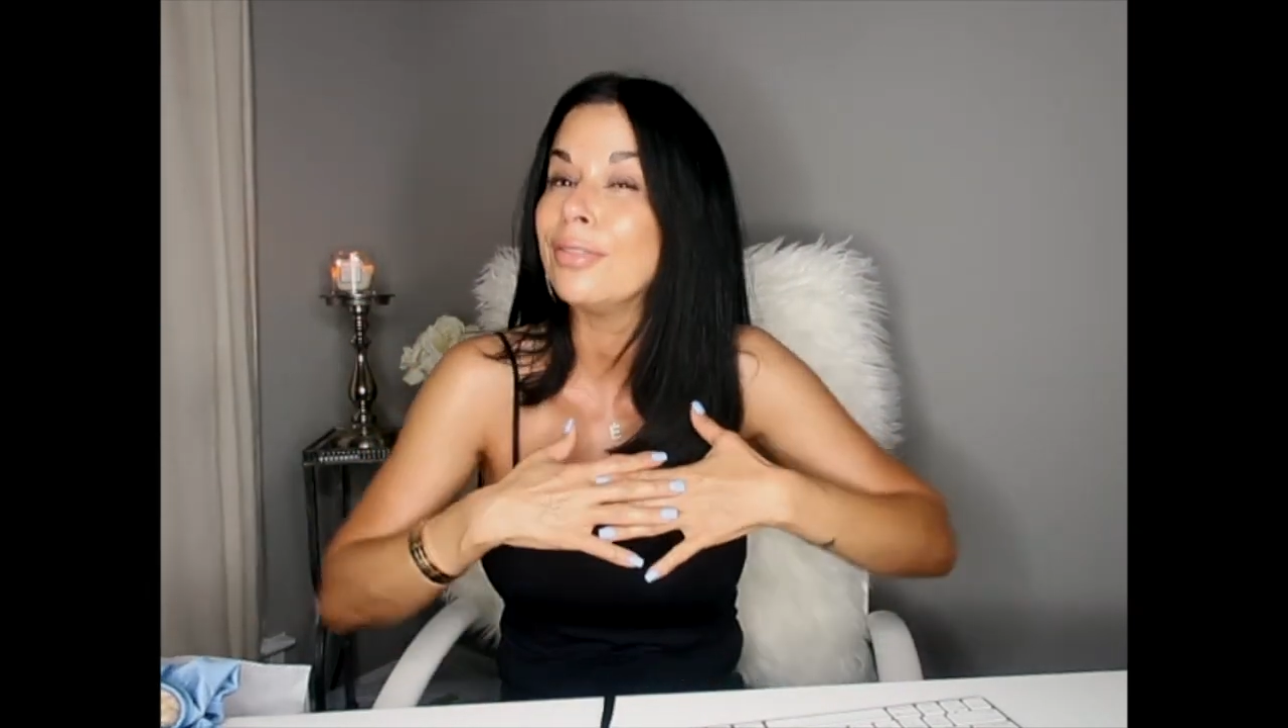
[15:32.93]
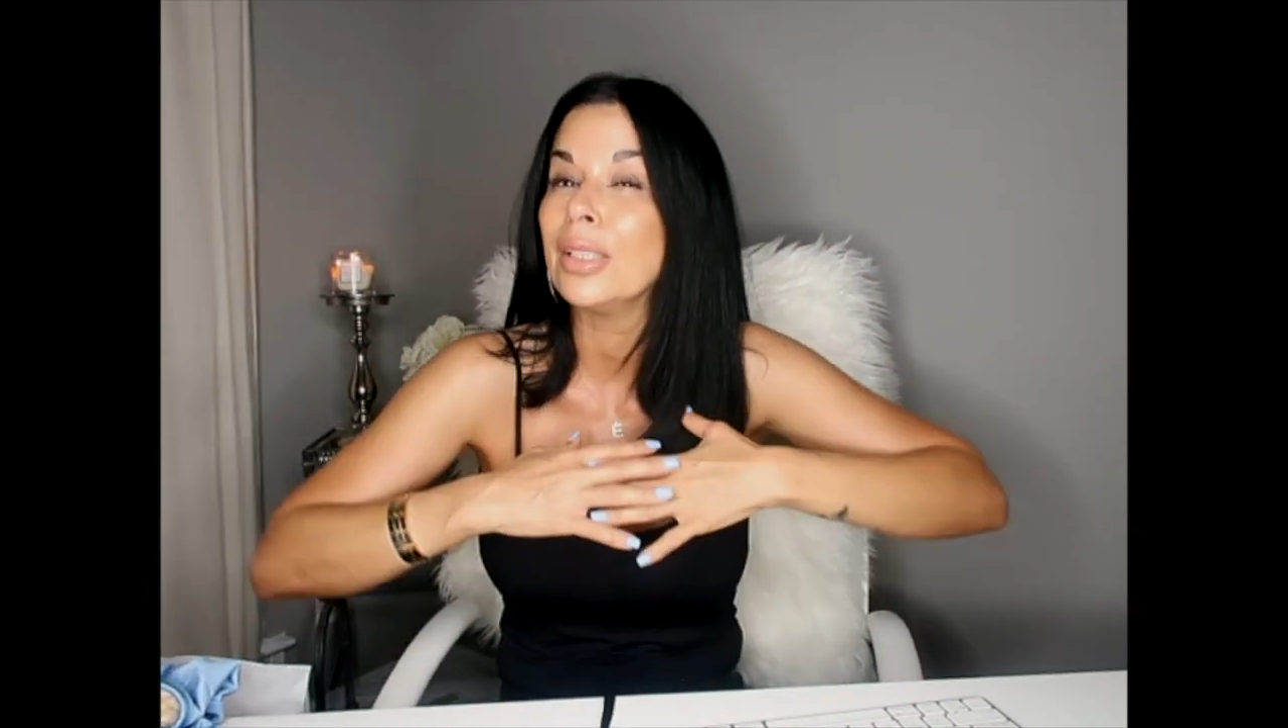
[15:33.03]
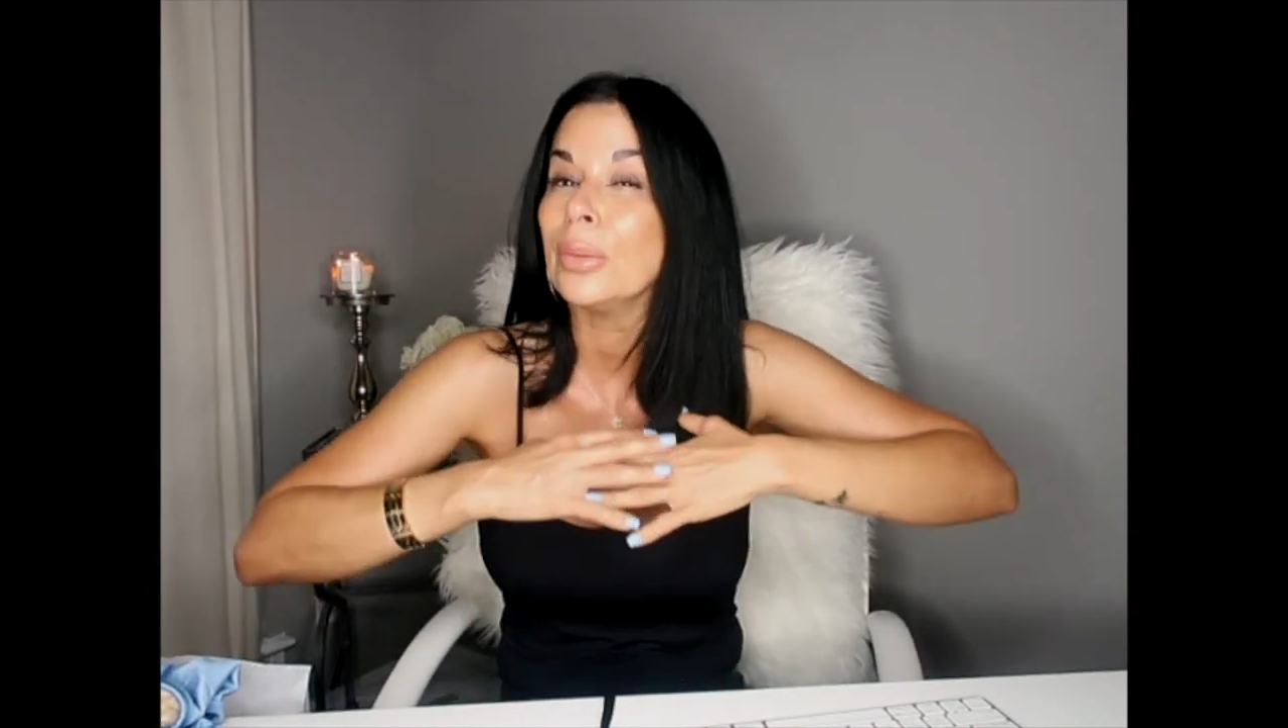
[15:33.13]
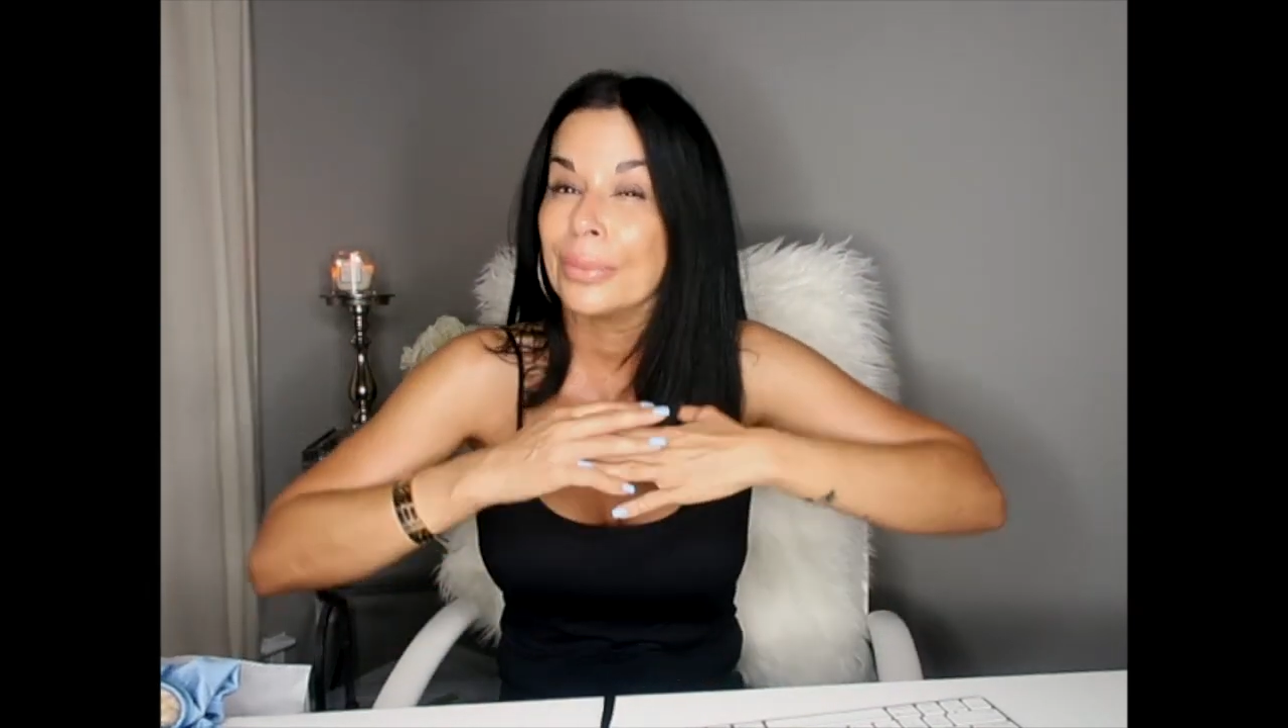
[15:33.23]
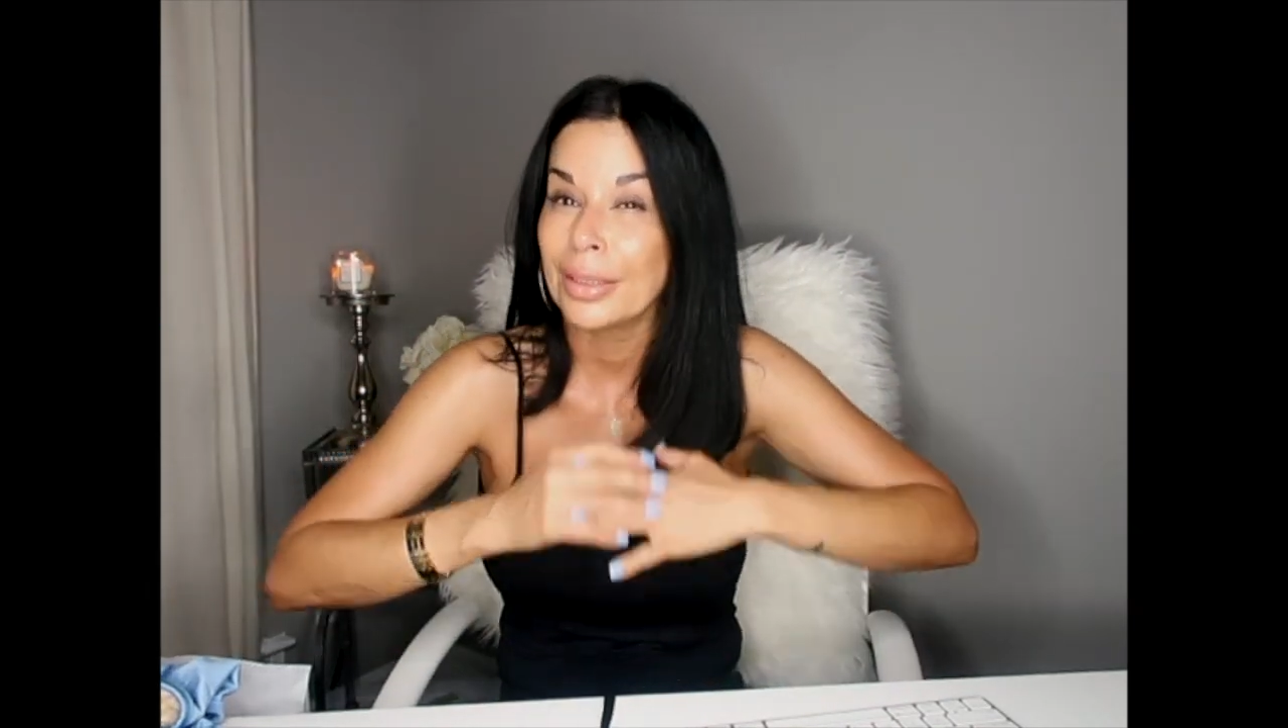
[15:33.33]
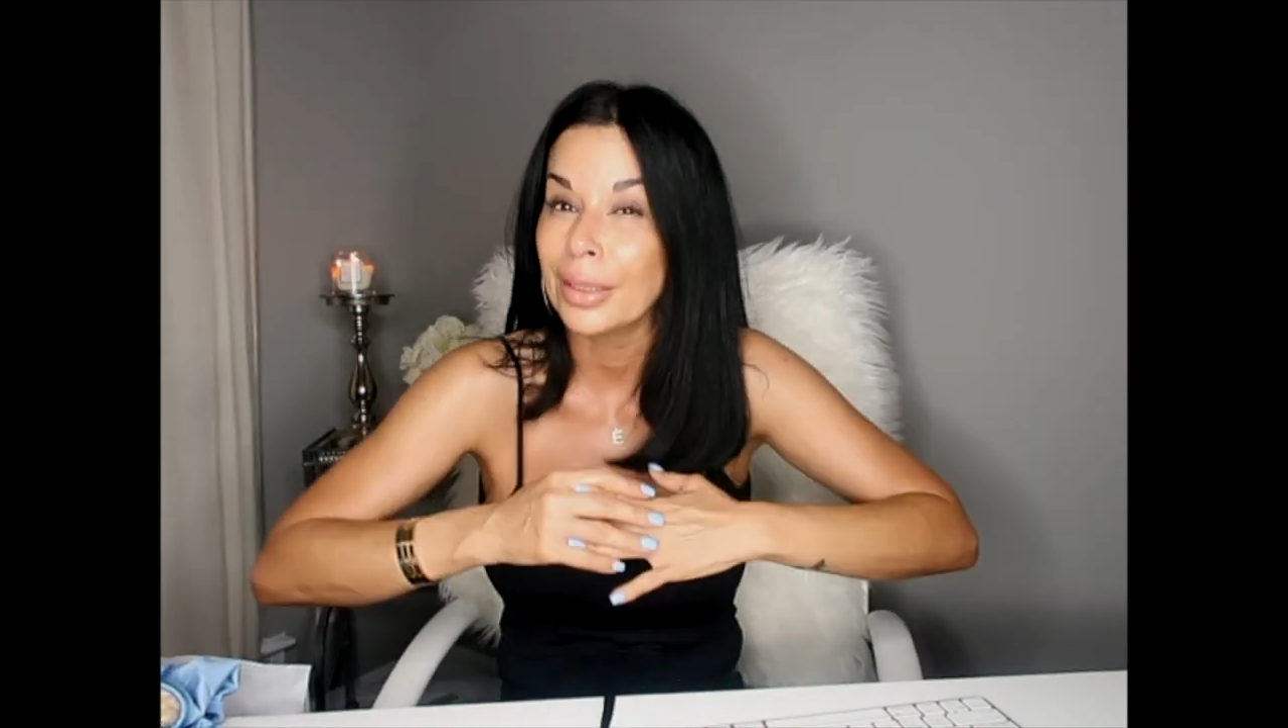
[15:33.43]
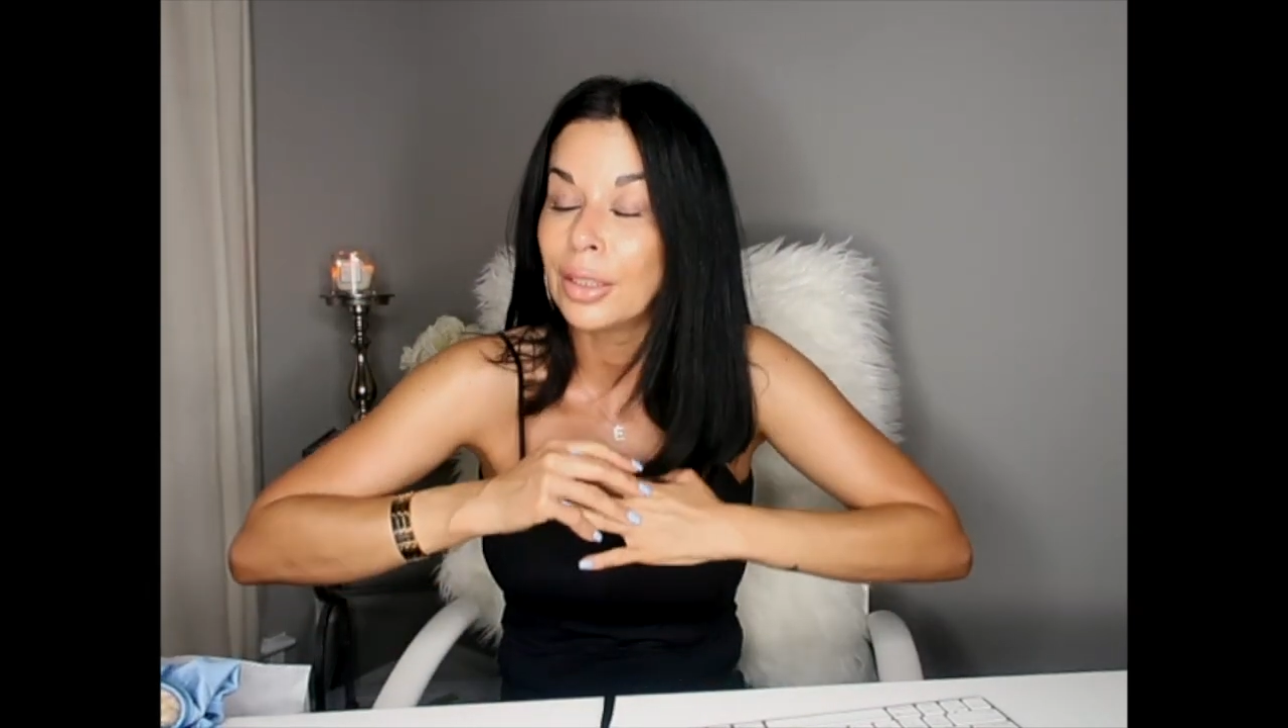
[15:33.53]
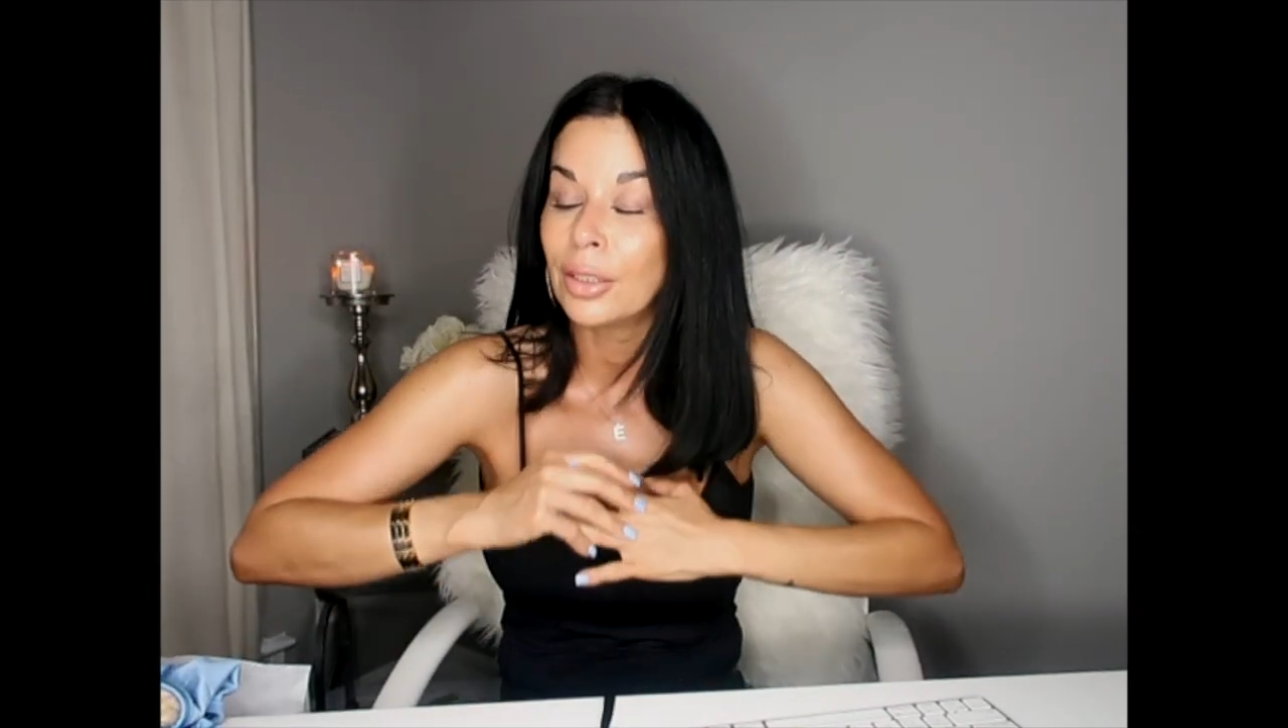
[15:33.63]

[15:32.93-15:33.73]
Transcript: fit really